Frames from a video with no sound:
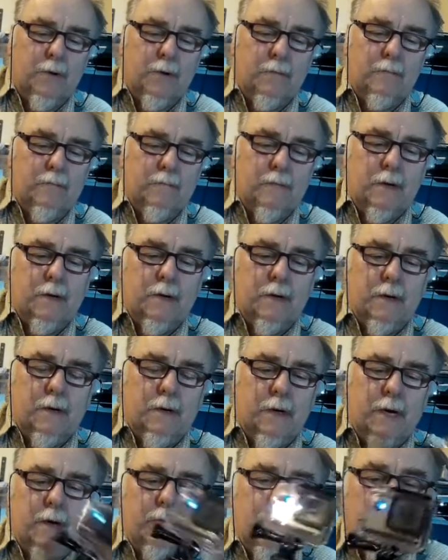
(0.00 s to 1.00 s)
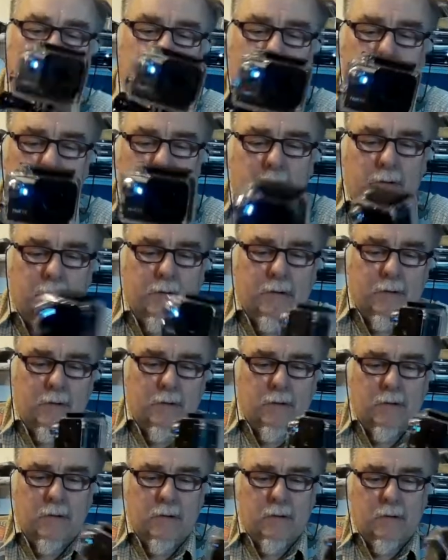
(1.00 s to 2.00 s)
You can obviously carry a tripod in the
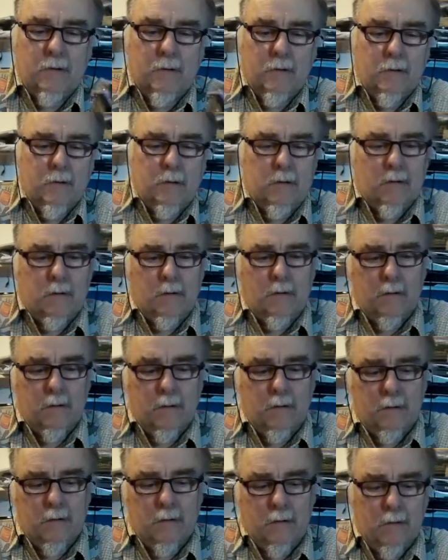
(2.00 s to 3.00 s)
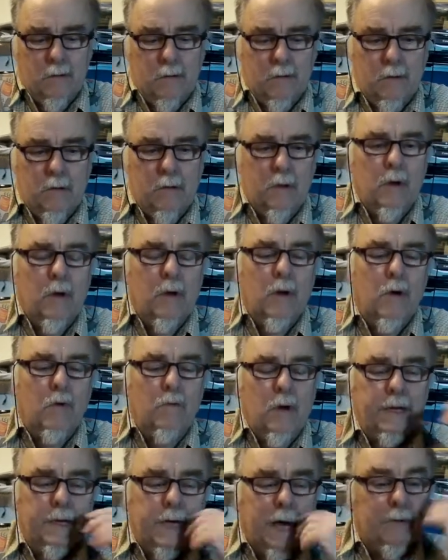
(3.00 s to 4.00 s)
bag with you. These ones are very cheap. You can buy
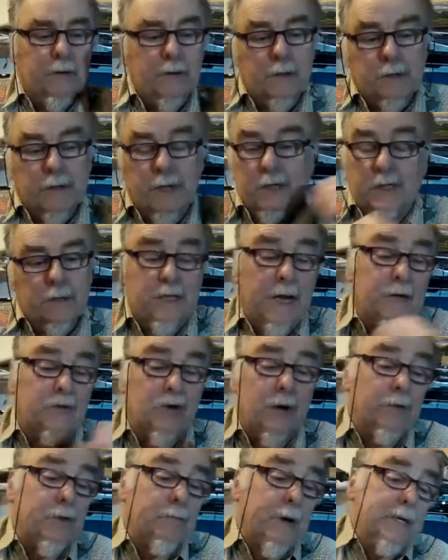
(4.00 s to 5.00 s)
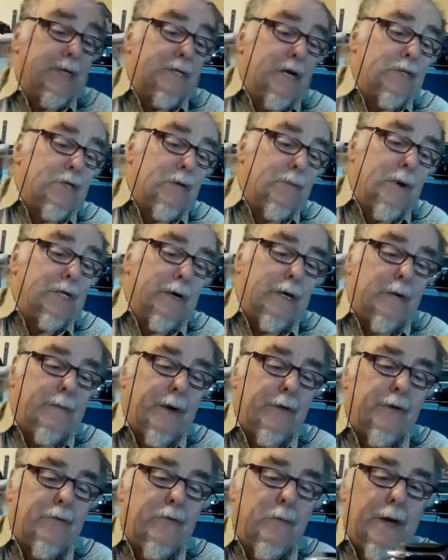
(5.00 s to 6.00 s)
them from any supermarket. They're £2 or £3, or you can
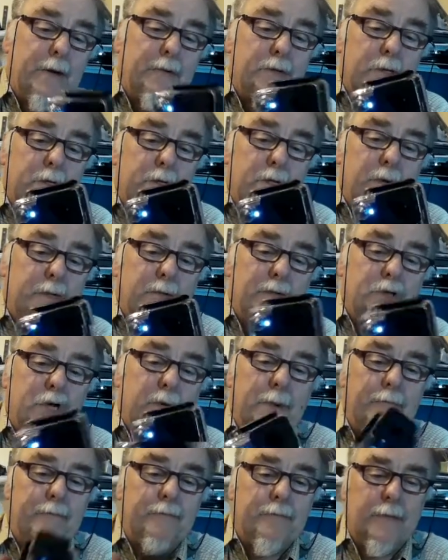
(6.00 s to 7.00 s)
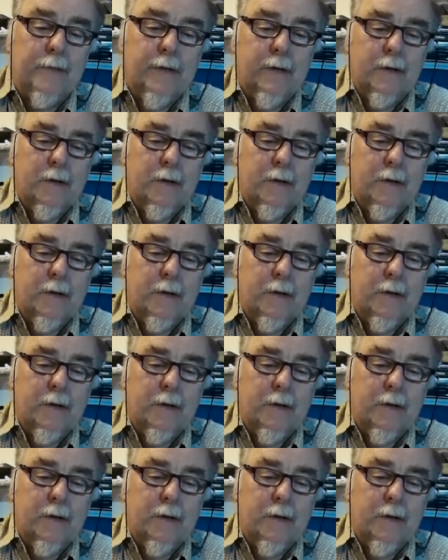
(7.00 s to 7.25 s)
get them from Amazon, of course, as well.